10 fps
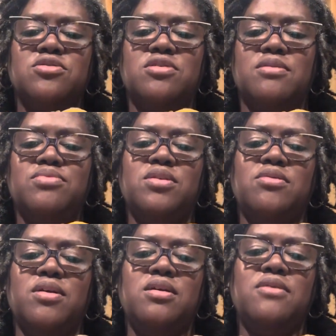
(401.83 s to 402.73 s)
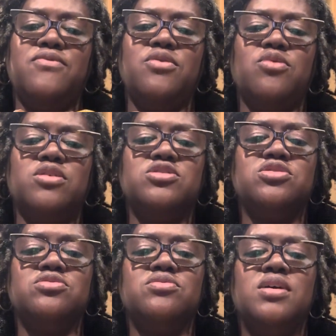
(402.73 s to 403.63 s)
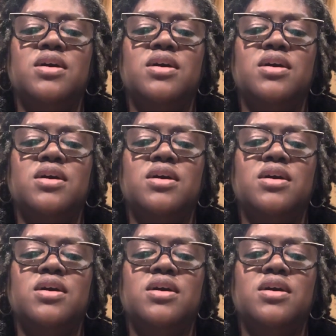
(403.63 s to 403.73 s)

or you can put it right here if you want to.